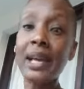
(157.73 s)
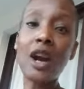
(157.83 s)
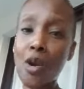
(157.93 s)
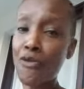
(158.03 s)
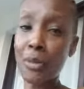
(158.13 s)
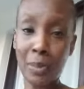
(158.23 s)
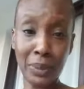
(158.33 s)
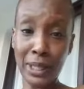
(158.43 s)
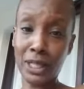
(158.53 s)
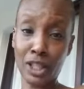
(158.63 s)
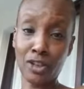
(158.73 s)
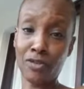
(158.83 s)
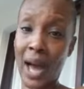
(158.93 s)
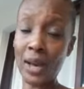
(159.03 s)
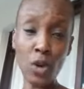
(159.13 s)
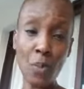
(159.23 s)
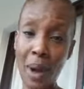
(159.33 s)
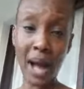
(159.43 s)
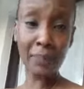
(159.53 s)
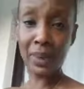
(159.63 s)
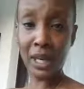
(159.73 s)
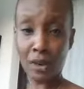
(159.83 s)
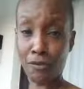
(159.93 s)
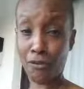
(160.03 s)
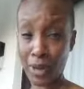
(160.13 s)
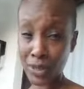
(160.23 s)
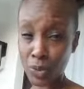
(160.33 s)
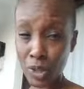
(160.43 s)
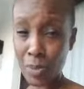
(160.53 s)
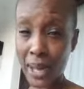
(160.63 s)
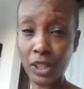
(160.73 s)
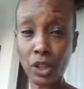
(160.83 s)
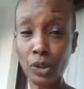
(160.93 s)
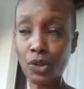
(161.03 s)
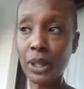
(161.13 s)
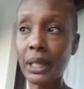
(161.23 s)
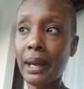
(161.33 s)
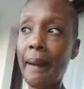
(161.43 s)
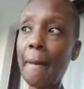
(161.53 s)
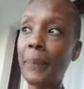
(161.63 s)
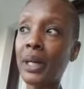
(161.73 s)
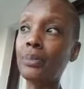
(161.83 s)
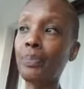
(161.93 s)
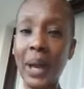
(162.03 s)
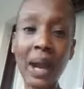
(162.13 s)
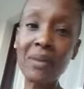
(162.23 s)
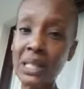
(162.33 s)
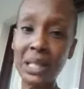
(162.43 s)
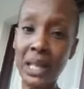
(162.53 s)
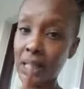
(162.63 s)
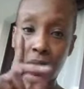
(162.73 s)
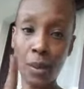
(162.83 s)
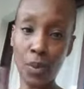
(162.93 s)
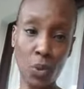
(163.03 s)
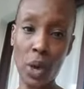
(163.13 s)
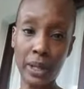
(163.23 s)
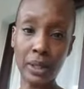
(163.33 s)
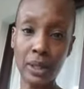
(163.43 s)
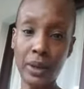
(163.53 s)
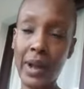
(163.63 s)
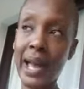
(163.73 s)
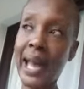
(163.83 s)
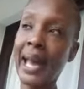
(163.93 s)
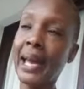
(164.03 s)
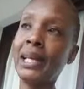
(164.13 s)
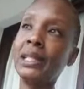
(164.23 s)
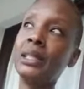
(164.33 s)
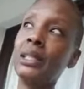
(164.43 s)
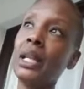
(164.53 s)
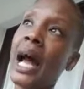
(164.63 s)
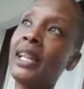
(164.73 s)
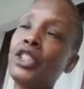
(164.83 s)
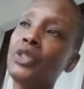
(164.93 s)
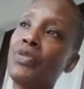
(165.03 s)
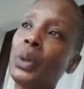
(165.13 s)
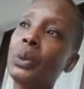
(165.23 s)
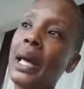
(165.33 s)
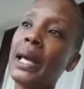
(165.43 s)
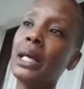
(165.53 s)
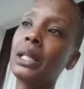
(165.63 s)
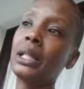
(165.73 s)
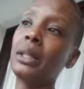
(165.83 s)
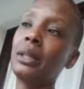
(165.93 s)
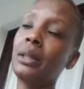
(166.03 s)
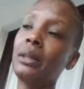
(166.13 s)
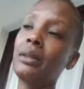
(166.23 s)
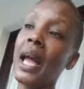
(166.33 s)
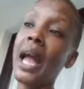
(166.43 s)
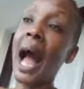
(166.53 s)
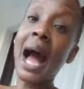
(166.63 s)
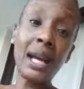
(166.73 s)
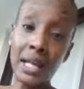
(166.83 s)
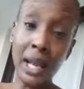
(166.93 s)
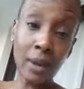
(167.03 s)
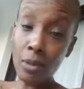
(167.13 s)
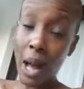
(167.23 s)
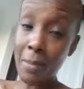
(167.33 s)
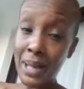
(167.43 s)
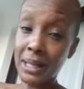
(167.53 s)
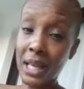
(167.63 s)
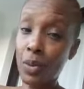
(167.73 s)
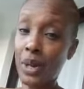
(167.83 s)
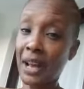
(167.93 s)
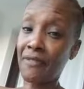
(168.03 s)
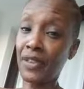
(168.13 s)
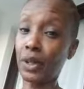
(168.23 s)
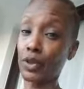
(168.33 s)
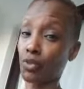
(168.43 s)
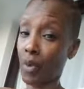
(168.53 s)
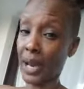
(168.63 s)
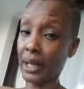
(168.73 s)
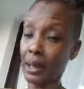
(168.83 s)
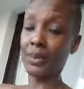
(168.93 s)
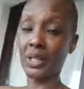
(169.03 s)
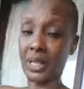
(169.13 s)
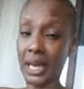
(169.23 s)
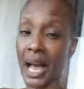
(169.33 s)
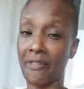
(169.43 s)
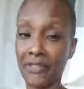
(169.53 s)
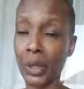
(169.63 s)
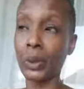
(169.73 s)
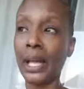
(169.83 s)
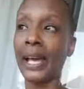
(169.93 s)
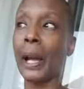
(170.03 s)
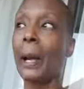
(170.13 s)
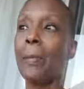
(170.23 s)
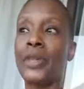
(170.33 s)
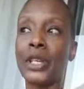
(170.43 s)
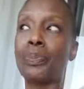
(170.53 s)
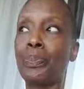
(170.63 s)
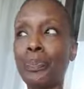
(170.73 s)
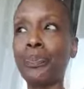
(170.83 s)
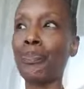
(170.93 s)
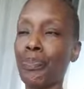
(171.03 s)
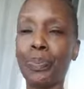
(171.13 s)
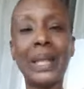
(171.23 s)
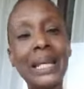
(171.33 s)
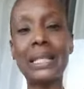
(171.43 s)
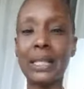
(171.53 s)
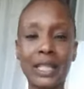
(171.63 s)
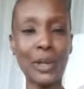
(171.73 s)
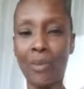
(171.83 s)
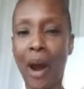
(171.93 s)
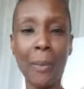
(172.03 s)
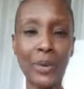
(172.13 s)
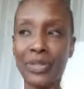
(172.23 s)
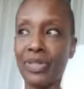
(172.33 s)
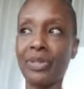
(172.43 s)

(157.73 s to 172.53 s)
come from a place of, I don't mind being friends with my children, but parenting is number one. And I just feel like I'm not saying what I feel is right. I'm just saying I feel like there's places and proper